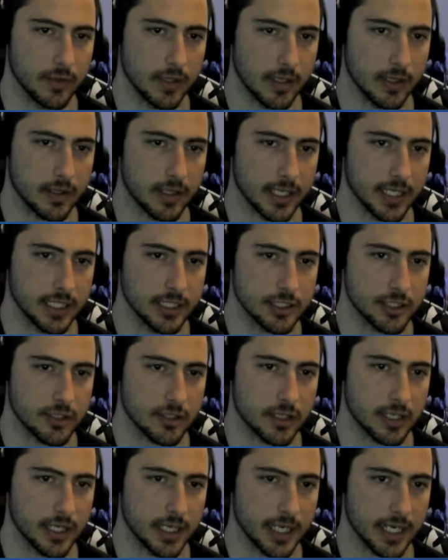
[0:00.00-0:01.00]
things are
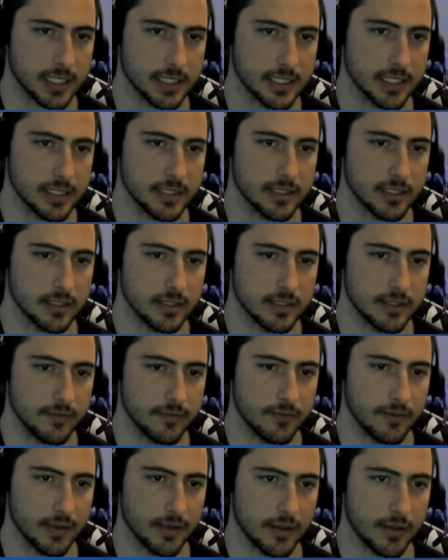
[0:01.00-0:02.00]
connected to
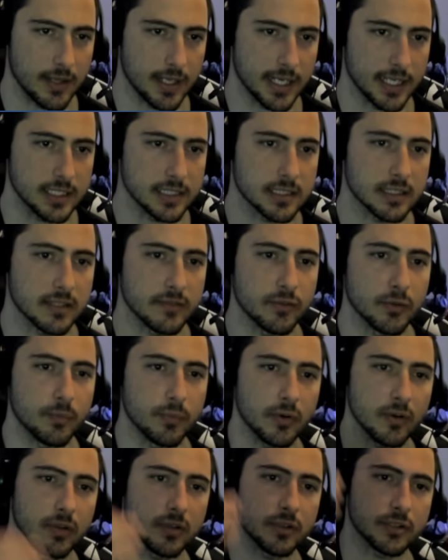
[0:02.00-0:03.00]
different things, and if you
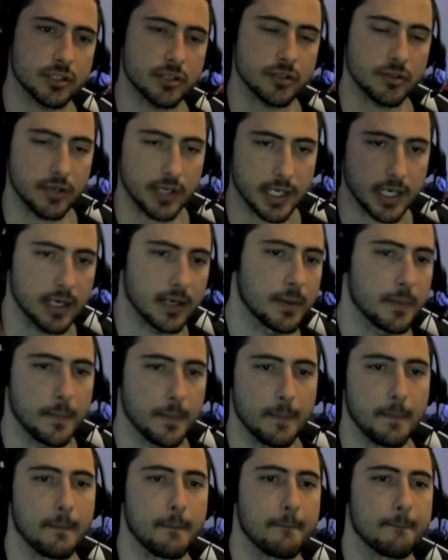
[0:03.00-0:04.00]
pull the string
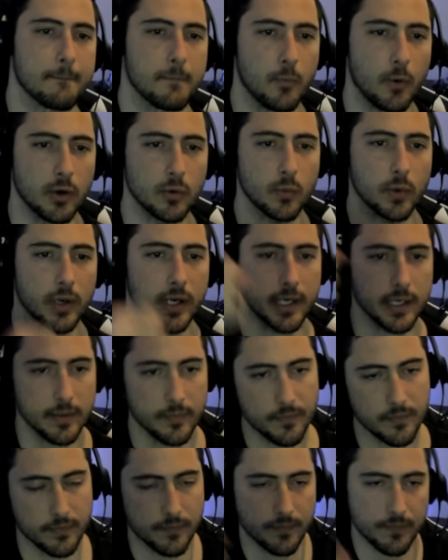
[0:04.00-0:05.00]
one way,
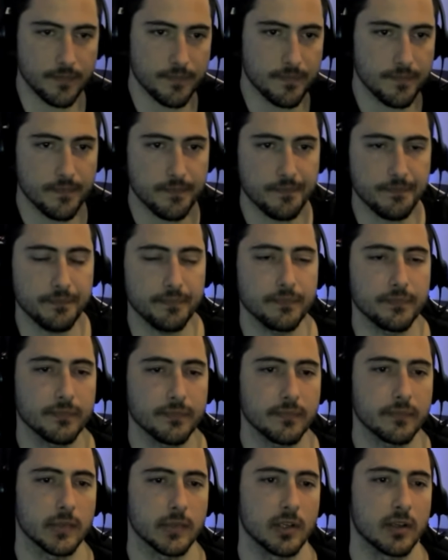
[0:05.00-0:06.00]

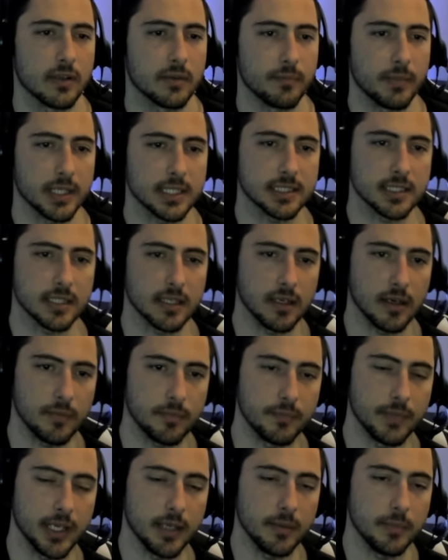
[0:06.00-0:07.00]
you can mess it up
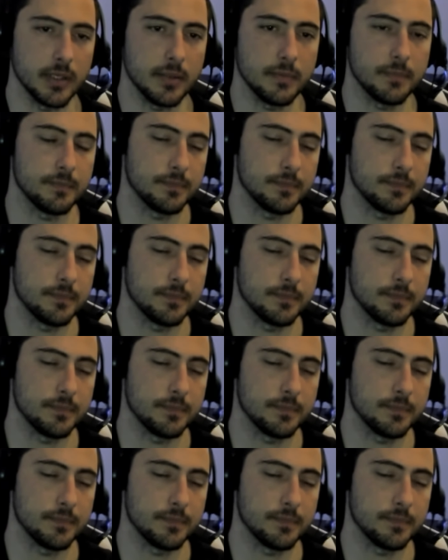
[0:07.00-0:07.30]
maybe.